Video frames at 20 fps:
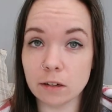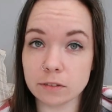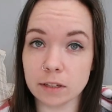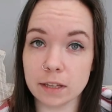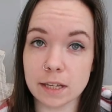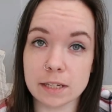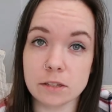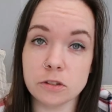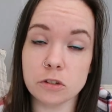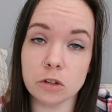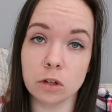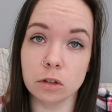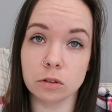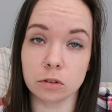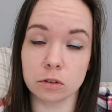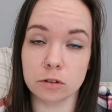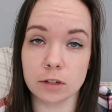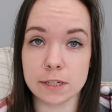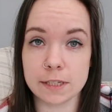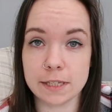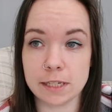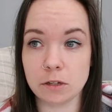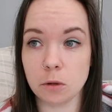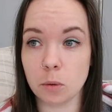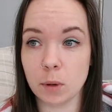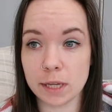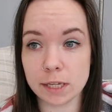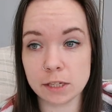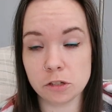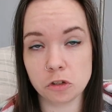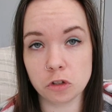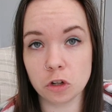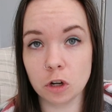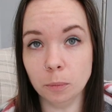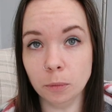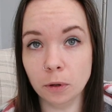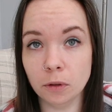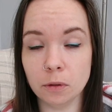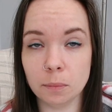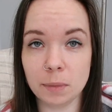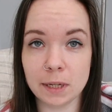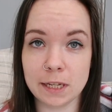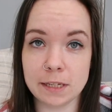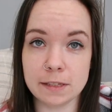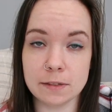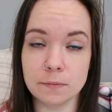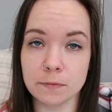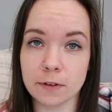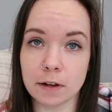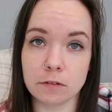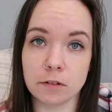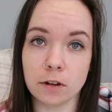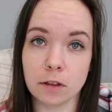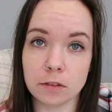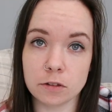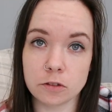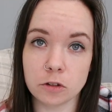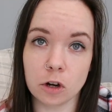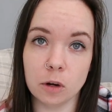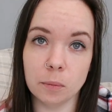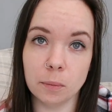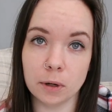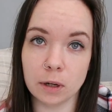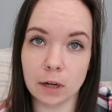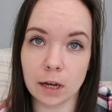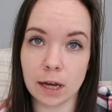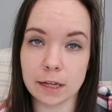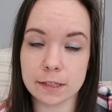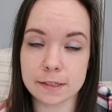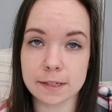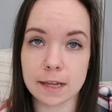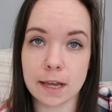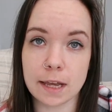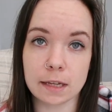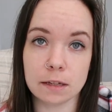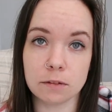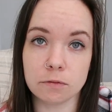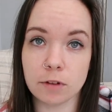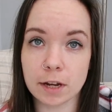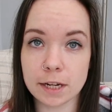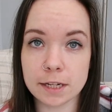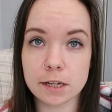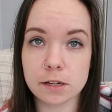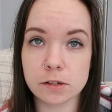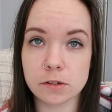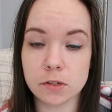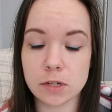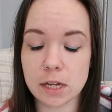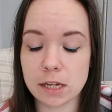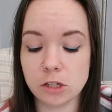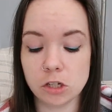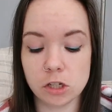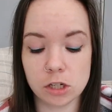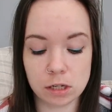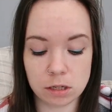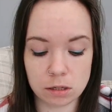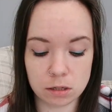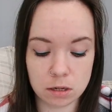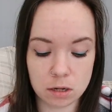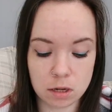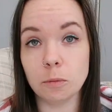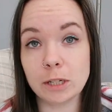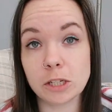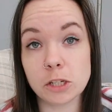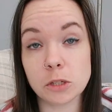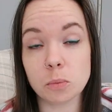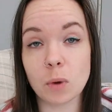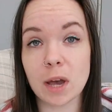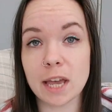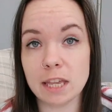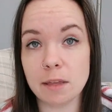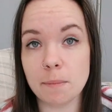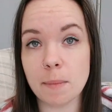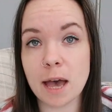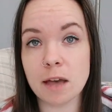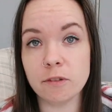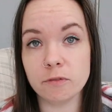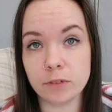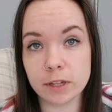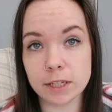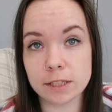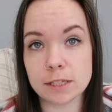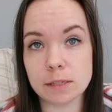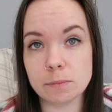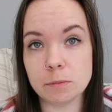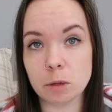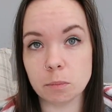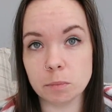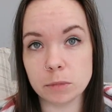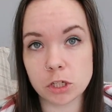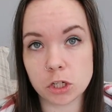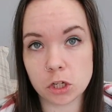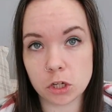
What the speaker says: after this, John Christie quit his job on the police and found another job at a radio station, which is where he met victim number